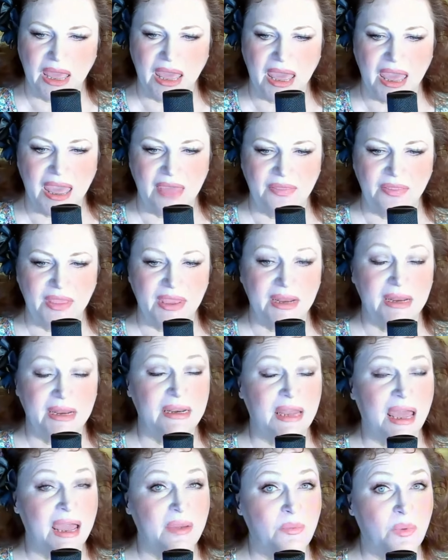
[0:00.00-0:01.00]
And then
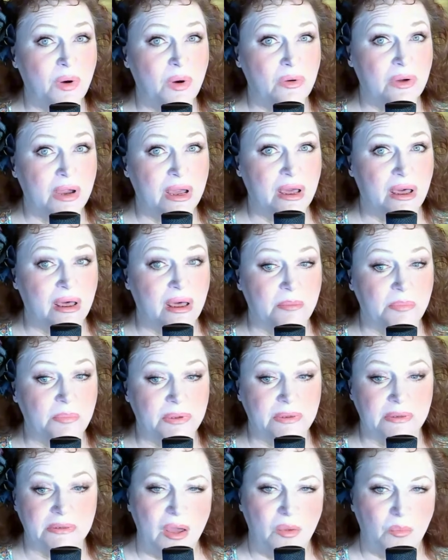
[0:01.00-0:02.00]
I woke up.
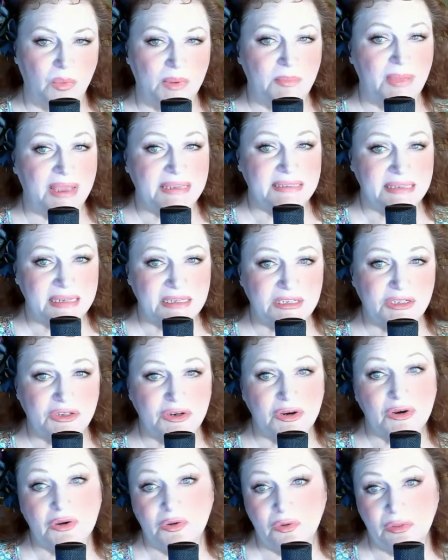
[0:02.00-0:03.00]
When my
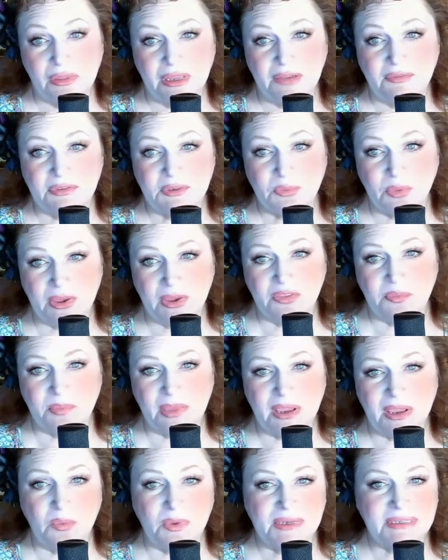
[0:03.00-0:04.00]
sister, who lives with
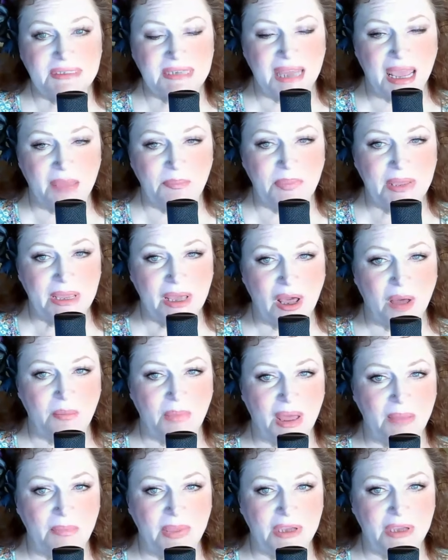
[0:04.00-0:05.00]
me, was tapping on
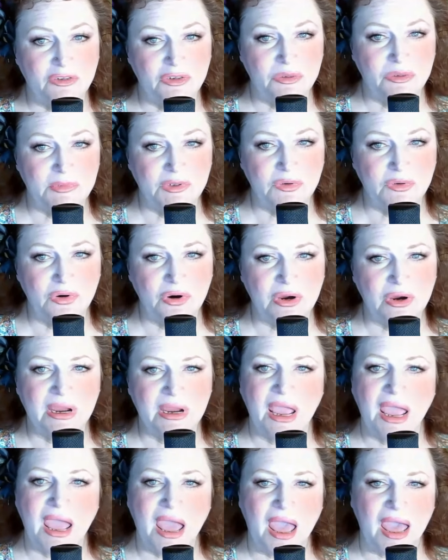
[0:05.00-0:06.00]
my bedroom door,
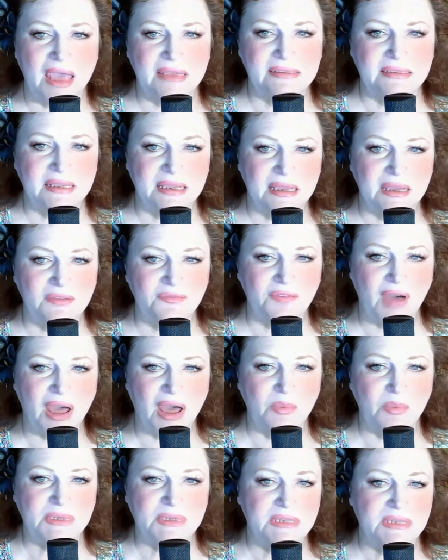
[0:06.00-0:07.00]
asking if I
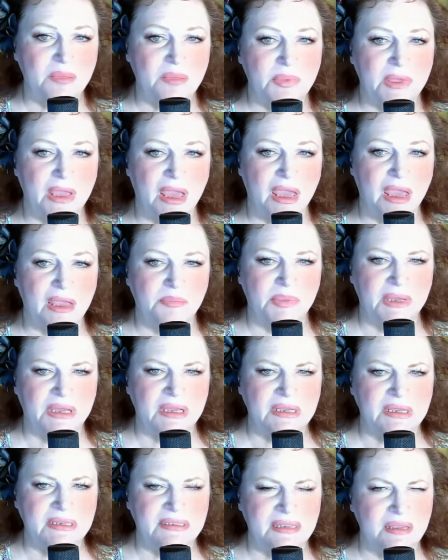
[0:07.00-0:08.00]
was up yet
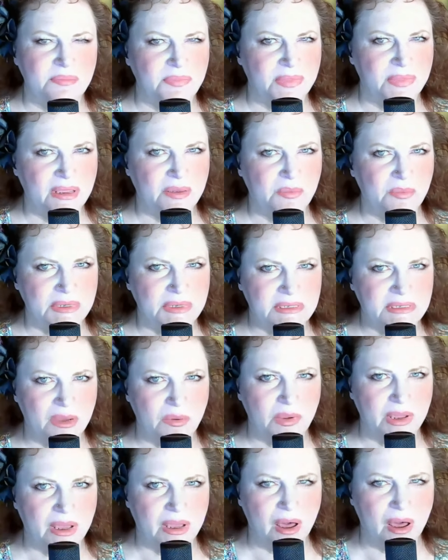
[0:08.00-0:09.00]
because something was
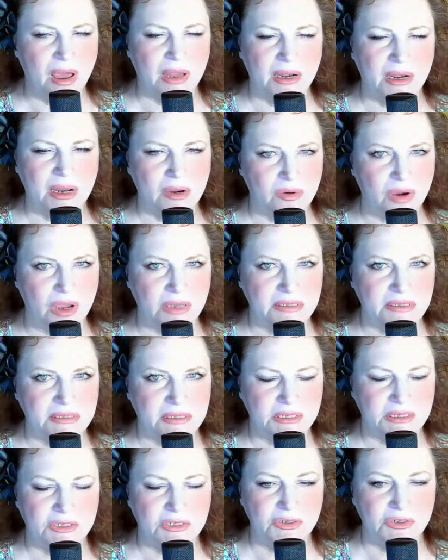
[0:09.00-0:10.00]
going on across the
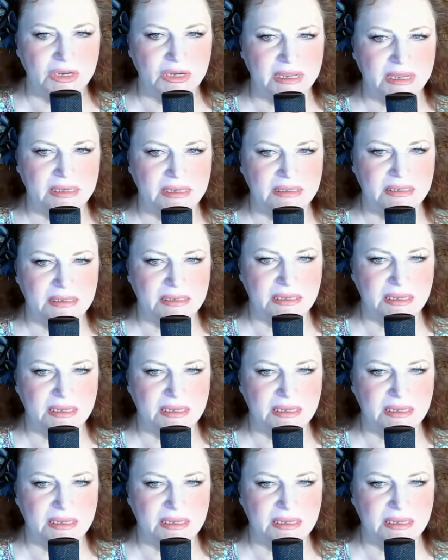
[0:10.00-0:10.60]
street.